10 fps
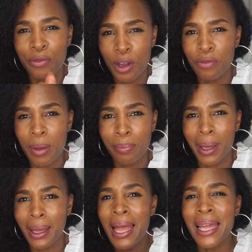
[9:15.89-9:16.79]

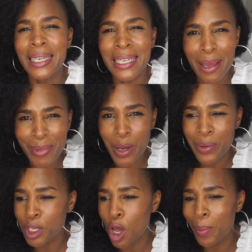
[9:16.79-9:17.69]
November. Let me know
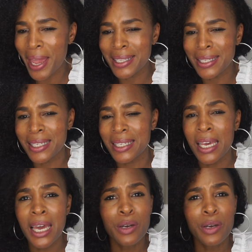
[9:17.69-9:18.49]
in the comments.